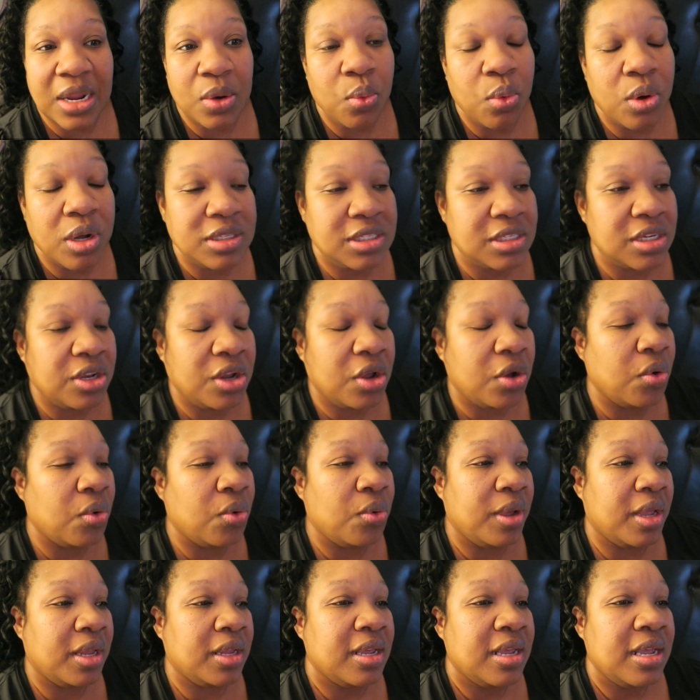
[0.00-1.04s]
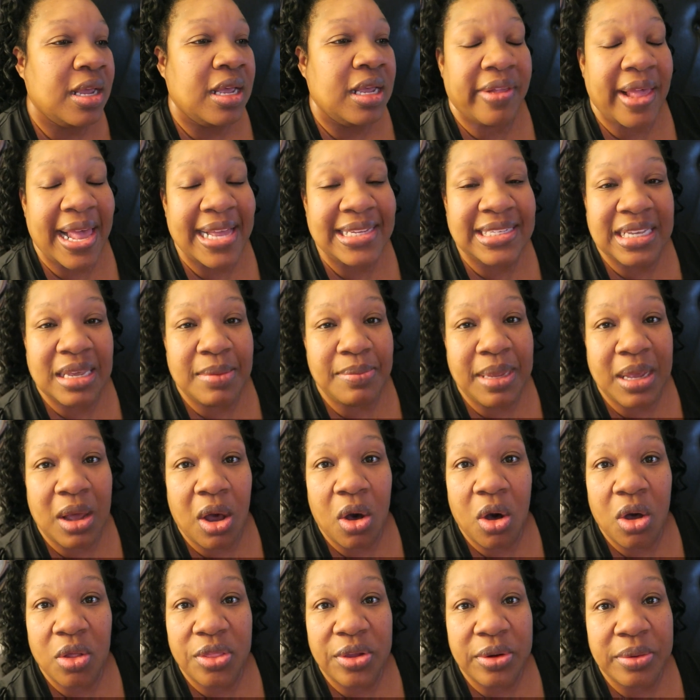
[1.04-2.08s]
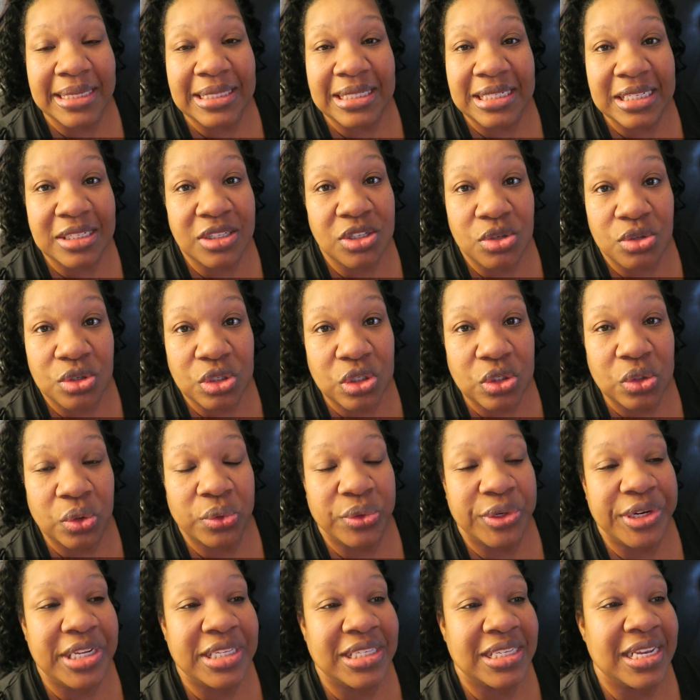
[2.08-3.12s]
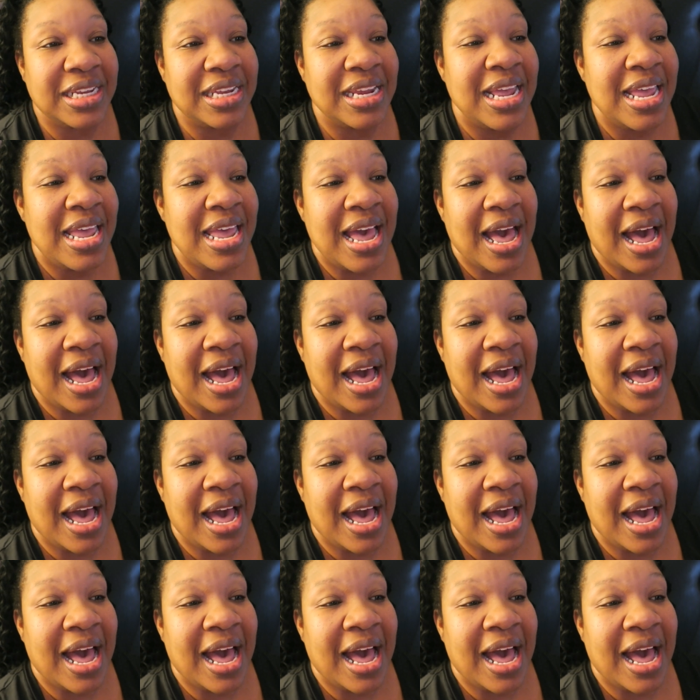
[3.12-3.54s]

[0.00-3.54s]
they want to know and asking me all their dental stories and